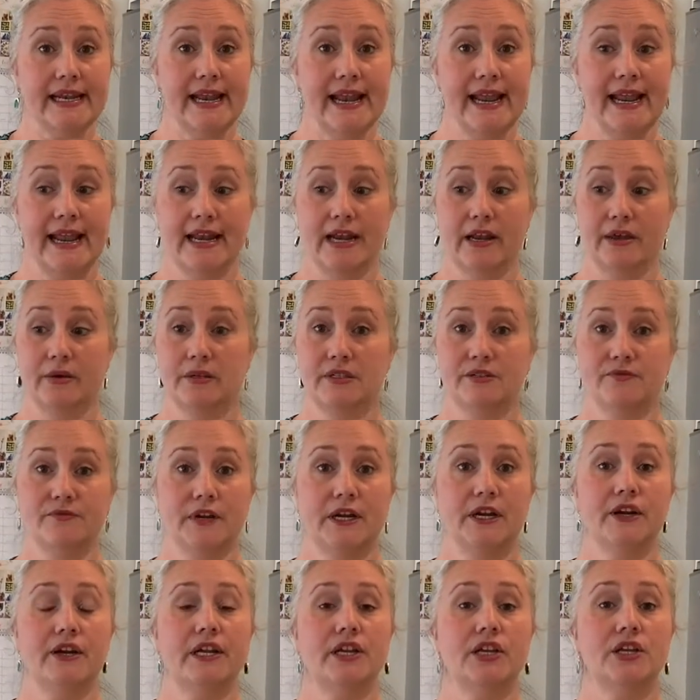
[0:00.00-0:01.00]
and I was
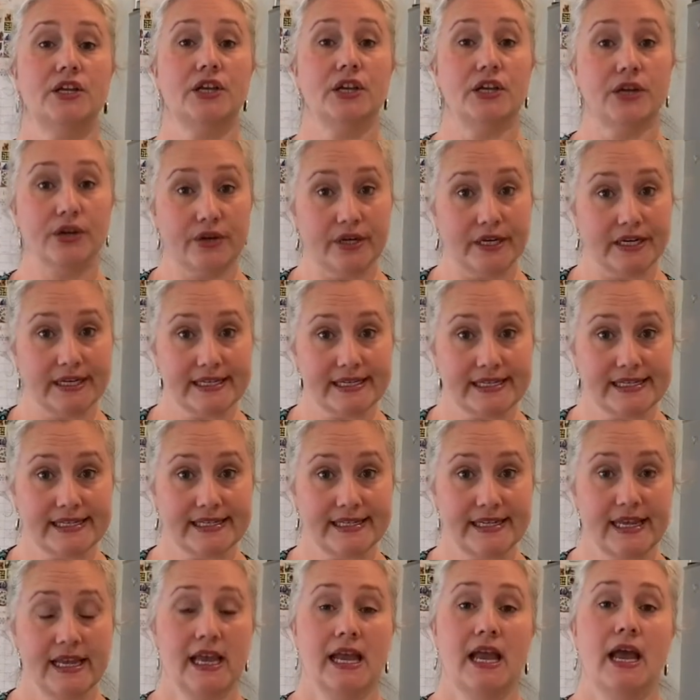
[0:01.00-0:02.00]
very curious
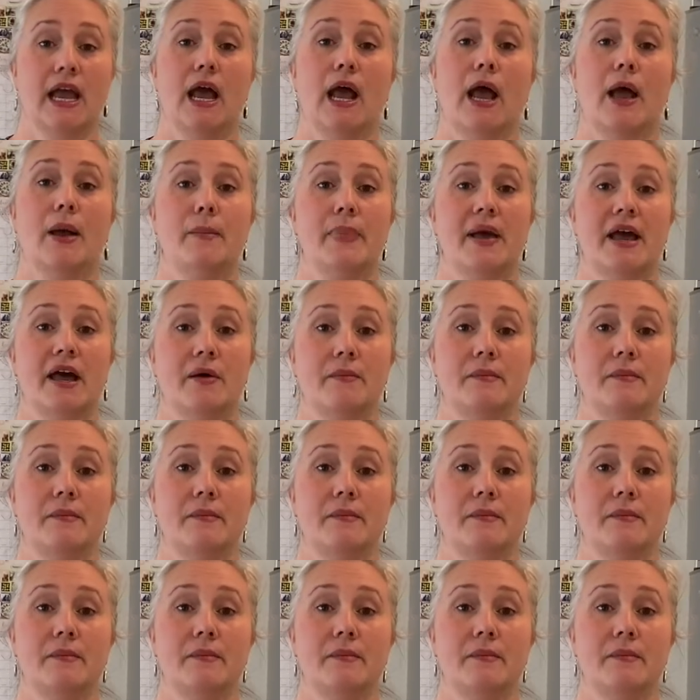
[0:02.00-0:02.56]
about